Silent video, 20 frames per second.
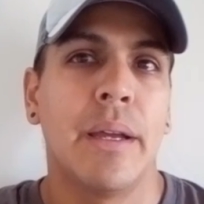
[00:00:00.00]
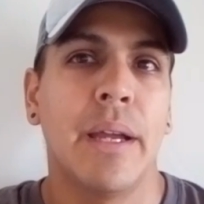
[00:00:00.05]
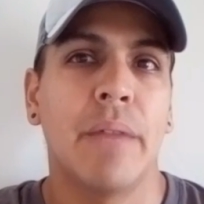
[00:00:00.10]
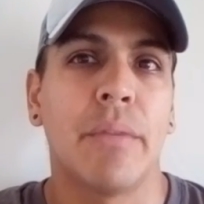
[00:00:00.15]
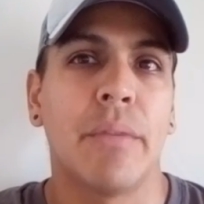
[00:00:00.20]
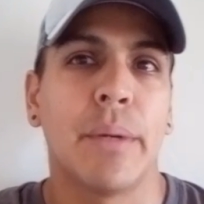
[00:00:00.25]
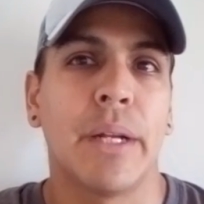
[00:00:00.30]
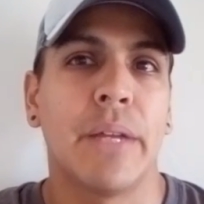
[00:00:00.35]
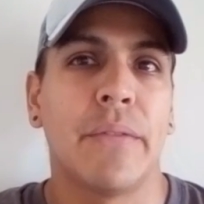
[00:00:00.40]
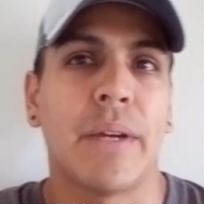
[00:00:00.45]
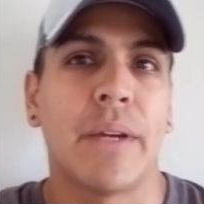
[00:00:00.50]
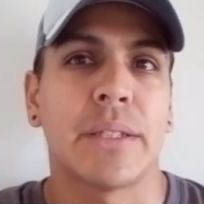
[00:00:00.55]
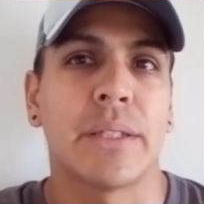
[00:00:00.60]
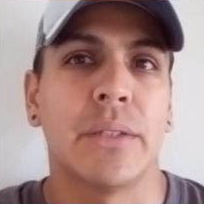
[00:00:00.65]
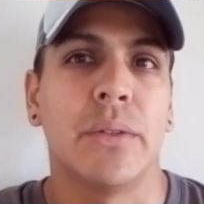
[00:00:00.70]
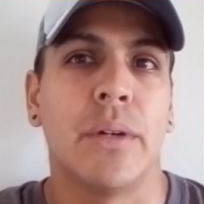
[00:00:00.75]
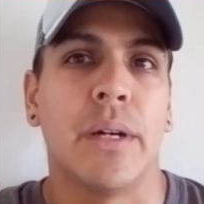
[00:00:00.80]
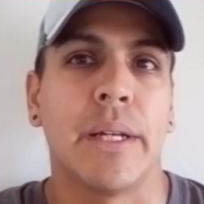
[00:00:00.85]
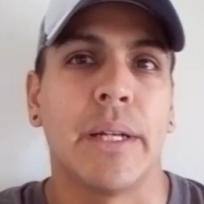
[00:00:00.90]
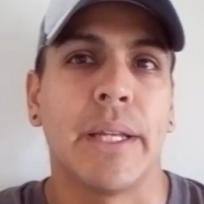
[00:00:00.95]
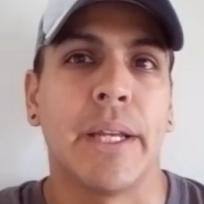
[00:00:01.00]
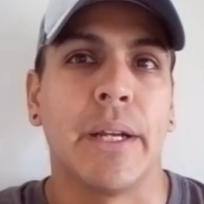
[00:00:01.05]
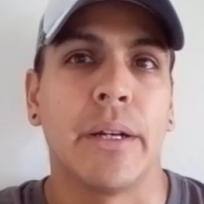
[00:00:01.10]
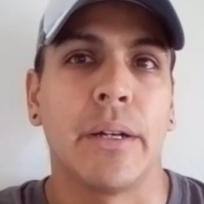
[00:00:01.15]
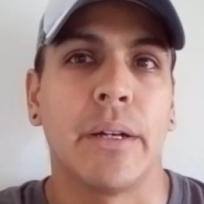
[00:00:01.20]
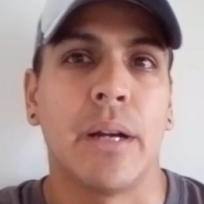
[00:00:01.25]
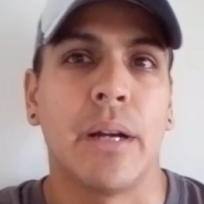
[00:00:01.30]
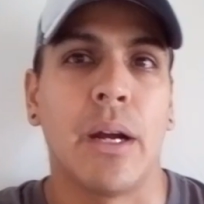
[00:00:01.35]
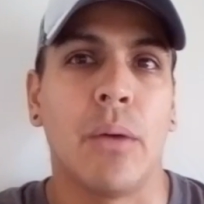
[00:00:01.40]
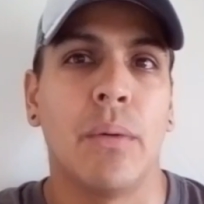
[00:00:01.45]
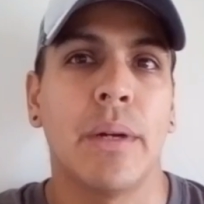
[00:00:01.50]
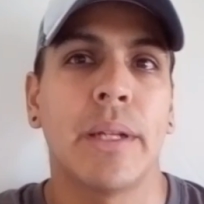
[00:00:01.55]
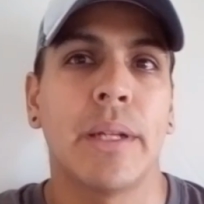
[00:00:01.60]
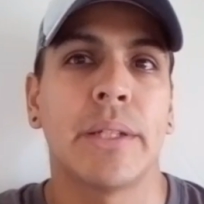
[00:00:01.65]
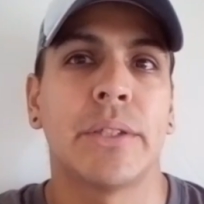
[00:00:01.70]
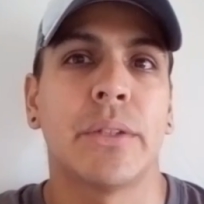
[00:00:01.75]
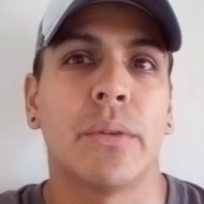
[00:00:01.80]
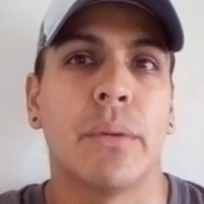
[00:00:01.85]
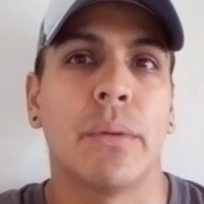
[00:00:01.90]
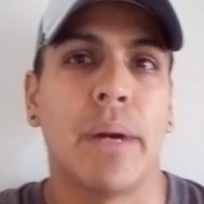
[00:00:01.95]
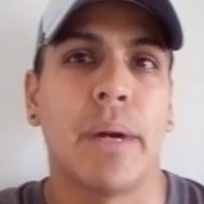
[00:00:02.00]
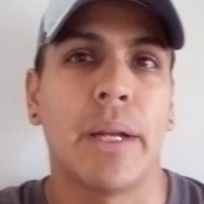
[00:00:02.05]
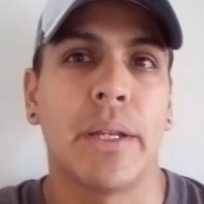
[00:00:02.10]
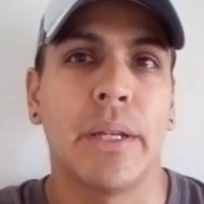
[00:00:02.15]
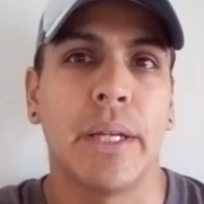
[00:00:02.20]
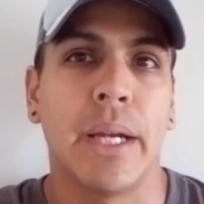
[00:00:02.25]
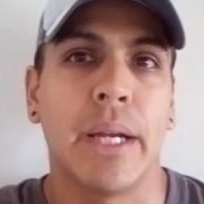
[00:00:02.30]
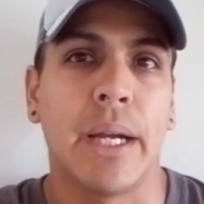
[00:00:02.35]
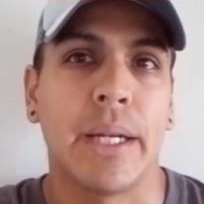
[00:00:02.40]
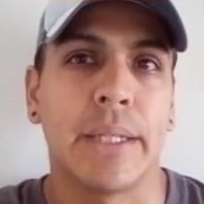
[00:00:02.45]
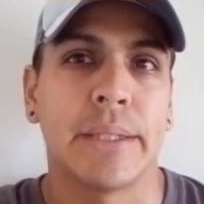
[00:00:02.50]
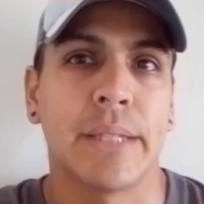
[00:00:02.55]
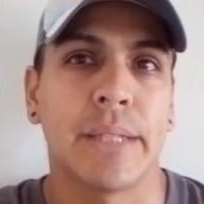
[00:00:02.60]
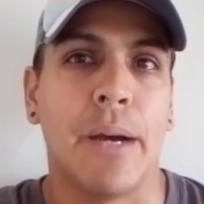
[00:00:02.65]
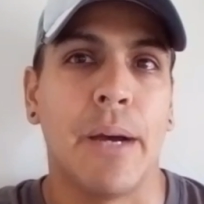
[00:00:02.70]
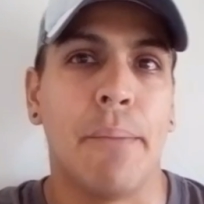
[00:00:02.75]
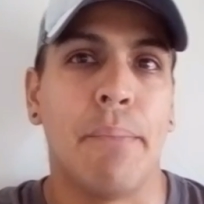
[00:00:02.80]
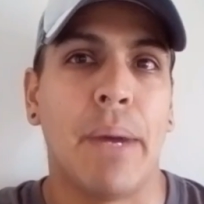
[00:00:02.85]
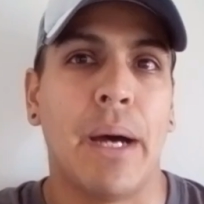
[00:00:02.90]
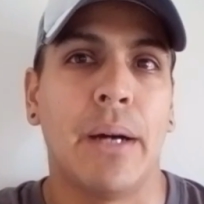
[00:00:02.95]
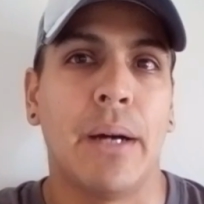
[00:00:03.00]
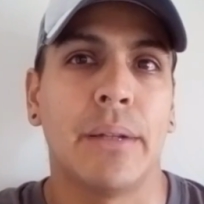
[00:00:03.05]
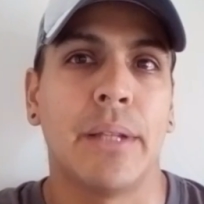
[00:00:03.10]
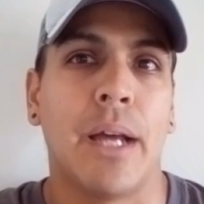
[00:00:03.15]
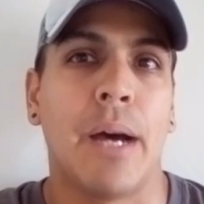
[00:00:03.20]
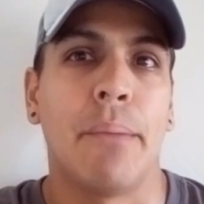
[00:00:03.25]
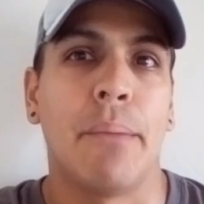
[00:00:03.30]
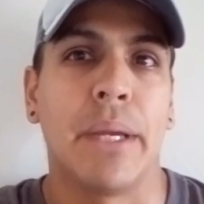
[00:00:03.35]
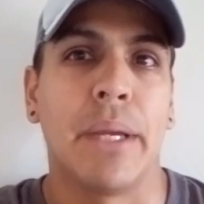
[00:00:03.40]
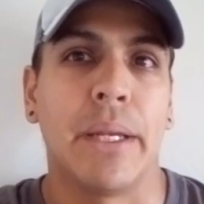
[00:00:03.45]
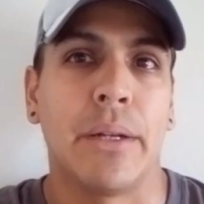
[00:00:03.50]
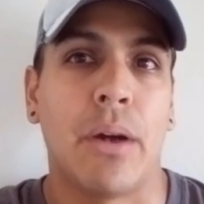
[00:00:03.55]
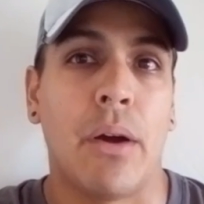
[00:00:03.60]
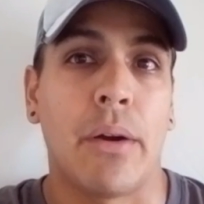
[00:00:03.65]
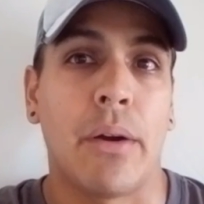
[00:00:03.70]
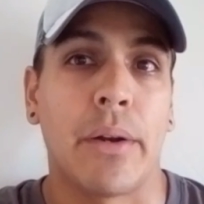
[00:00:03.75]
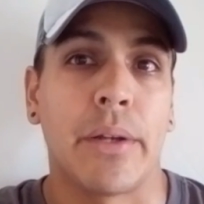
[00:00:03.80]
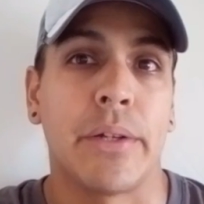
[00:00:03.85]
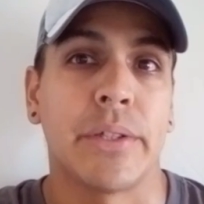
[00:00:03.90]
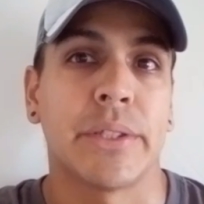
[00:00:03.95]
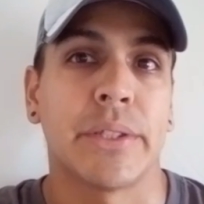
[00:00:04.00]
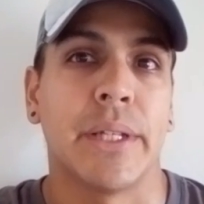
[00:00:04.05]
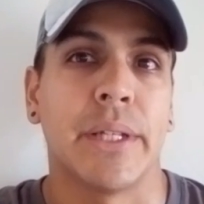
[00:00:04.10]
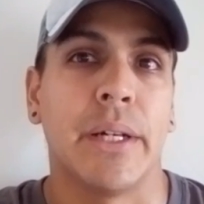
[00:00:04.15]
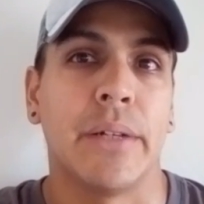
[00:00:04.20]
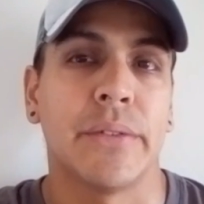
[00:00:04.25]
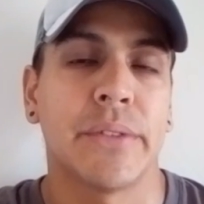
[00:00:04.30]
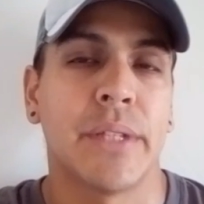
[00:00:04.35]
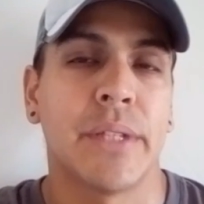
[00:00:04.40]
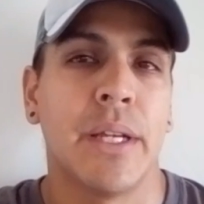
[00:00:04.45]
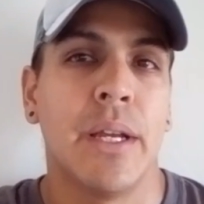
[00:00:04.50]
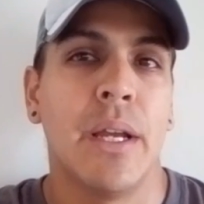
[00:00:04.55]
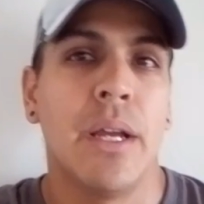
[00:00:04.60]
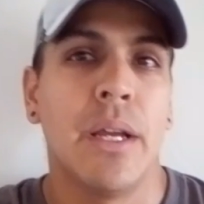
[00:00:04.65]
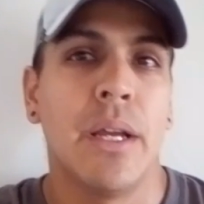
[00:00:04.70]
Hey everybody, Lujan here. I wanted to remind you guys about not being hard on yourselves.